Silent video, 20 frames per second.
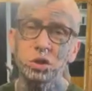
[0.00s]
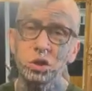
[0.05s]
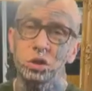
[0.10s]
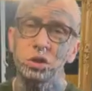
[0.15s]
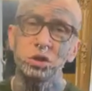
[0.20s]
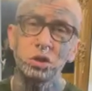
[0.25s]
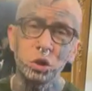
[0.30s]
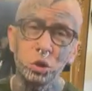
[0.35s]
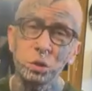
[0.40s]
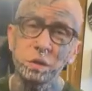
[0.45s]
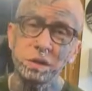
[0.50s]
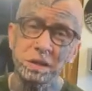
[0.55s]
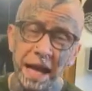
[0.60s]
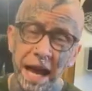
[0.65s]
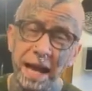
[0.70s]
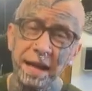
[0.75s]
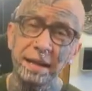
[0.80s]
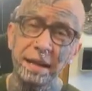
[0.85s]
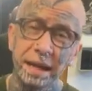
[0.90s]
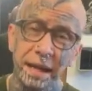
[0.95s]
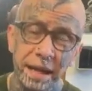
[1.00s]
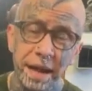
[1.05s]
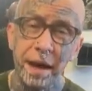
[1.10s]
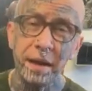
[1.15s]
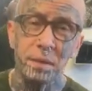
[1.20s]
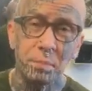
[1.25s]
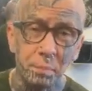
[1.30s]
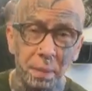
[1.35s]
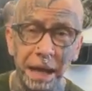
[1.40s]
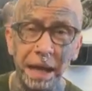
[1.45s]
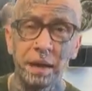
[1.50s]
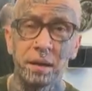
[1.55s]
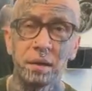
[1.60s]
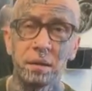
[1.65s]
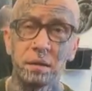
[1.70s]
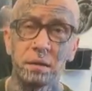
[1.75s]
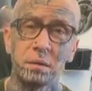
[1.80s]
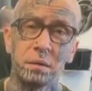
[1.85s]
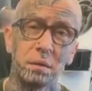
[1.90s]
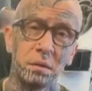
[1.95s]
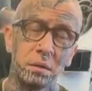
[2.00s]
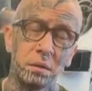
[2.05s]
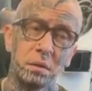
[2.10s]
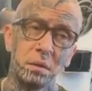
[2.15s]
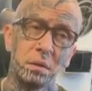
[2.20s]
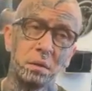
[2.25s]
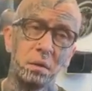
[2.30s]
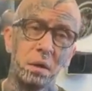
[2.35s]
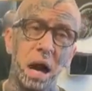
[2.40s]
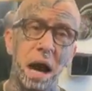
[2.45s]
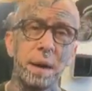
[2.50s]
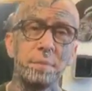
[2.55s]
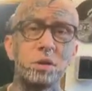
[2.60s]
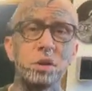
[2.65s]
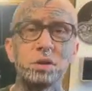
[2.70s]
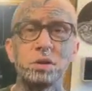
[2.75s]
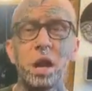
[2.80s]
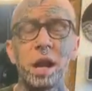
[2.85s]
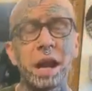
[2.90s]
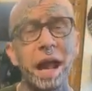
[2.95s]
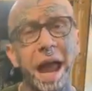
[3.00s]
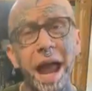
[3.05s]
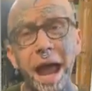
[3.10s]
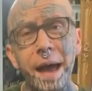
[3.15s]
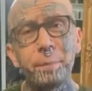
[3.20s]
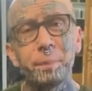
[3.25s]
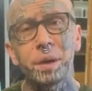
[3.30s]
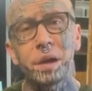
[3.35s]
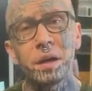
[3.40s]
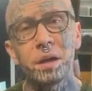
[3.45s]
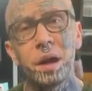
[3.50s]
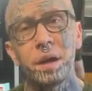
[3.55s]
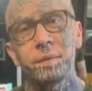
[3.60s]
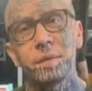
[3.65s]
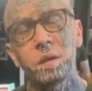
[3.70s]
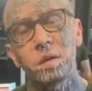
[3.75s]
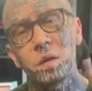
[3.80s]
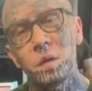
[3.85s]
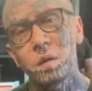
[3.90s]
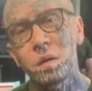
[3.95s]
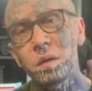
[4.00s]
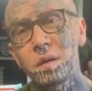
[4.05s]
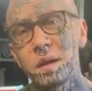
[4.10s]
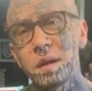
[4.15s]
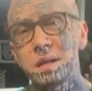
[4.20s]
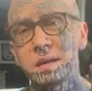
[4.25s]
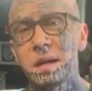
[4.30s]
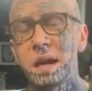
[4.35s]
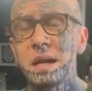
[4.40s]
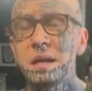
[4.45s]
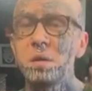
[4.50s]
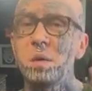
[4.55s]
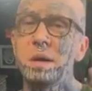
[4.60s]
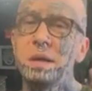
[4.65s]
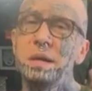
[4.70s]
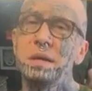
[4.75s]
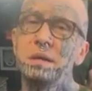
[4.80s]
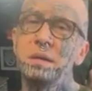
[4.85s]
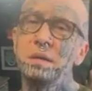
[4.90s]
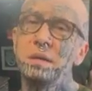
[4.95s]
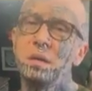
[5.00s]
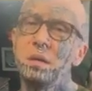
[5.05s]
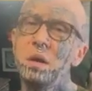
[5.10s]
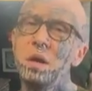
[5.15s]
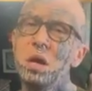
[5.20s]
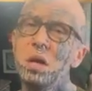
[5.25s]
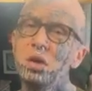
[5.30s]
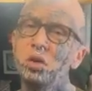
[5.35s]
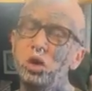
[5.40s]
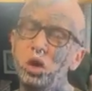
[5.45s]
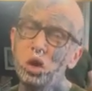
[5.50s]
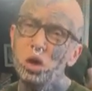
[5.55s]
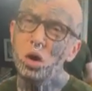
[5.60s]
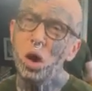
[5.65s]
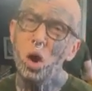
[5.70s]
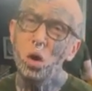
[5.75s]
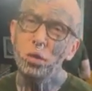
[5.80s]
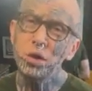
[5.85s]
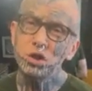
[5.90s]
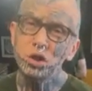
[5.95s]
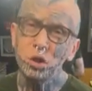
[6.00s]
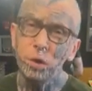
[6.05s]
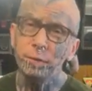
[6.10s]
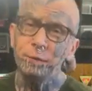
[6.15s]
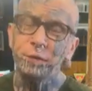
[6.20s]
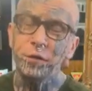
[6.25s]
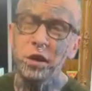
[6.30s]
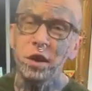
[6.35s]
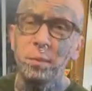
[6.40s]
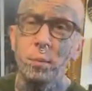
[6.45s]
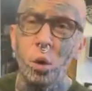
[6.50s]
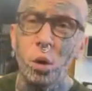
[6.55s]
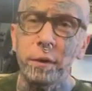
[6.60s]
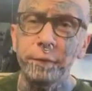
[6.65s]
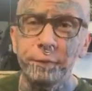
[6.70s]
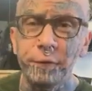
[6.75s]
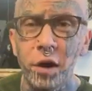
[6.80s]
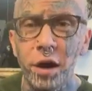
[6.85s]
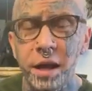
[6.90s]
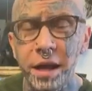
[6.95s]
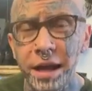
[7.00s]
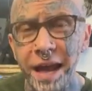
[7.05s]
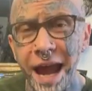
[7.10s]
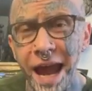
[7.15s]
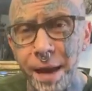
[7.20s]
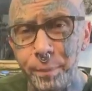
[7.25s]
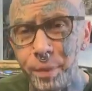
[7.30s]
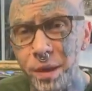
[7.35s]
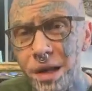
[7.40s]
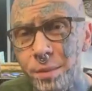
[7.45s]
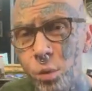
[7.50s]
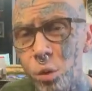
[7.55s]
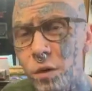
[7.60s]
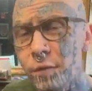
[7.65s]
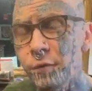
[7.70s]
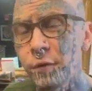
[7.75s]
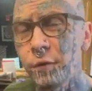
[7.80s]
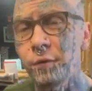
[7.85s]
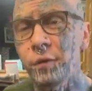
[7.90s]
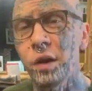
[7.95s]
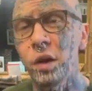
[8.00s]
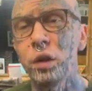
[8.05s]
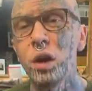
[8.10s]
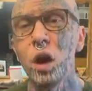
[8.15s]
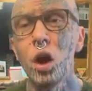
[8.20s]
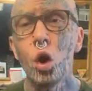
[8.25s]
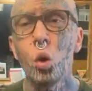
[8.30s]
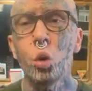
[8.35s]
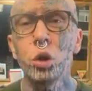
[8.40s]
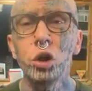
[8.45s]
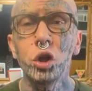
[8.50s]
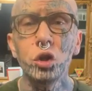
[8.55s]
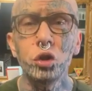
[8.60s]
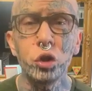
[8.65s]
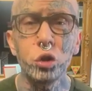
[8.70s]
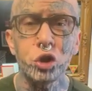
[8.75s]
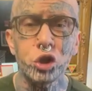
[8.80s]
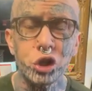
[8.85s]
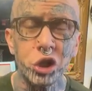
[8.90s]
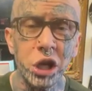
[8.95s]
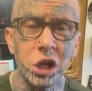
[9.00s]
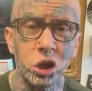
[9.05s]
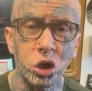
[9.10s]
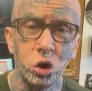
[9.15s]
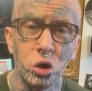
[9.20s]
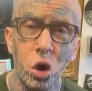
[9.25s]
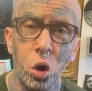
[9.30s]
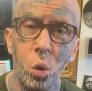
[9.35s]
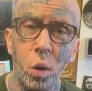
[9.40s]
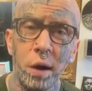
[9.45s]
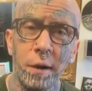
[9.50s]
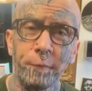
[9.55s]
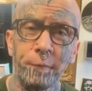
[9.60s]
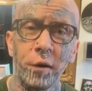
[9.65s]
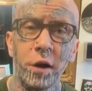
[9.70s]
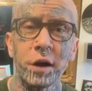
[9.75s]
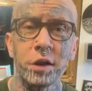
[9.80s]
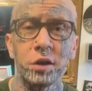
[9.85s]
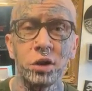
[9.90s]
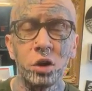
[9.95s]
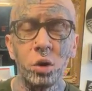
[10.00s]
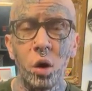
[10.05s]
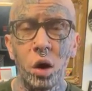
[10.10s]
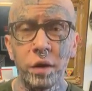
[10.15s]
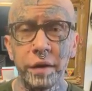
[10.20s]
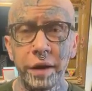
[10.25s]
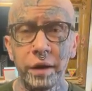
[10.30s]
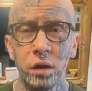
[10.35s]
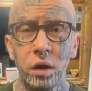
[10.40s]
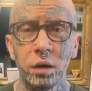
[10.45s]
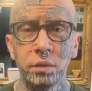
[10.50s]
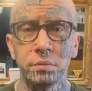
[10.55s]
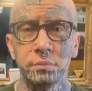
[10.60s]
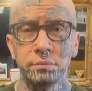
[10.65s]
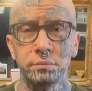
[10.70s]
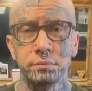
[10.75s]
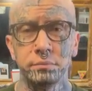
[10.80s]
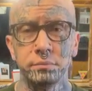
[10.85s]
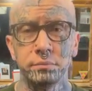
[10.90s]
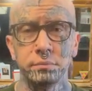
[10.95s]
are just too sad to get out of bed. I'm just not happy enough to do the things that I know I need to do. Do you know that you'll feel more fucking happy and more fulfilled when you do shit you don't want to fucking do all day long?